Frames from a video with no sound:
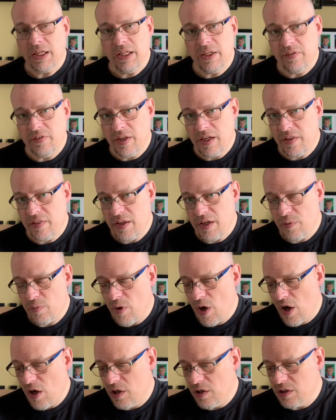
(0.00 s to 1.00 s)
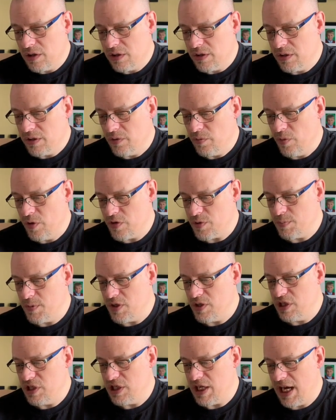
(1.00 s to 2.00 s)
"Is anything wrong?"
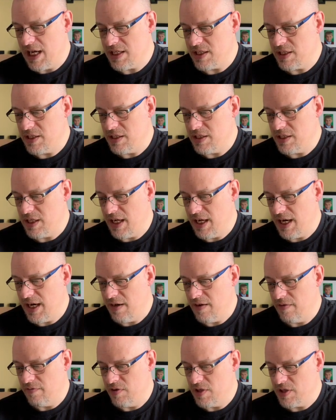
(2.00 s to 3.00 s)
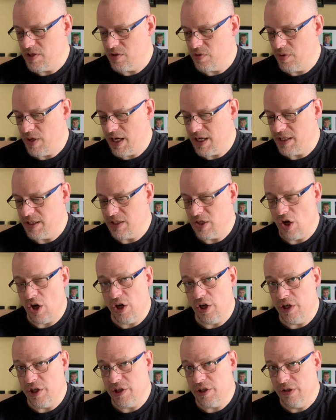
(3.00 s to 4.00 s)
whispered Shasta to Erebus, who had an
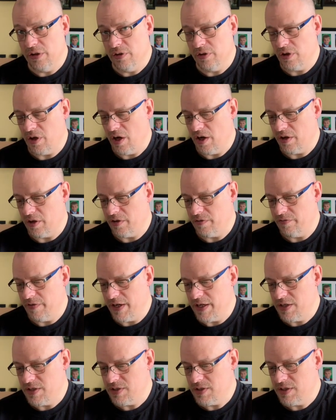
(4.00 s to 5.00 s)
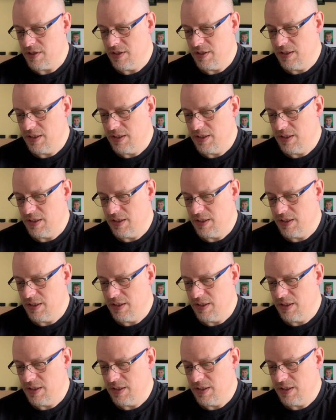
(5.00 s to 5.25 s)
awed look on her face.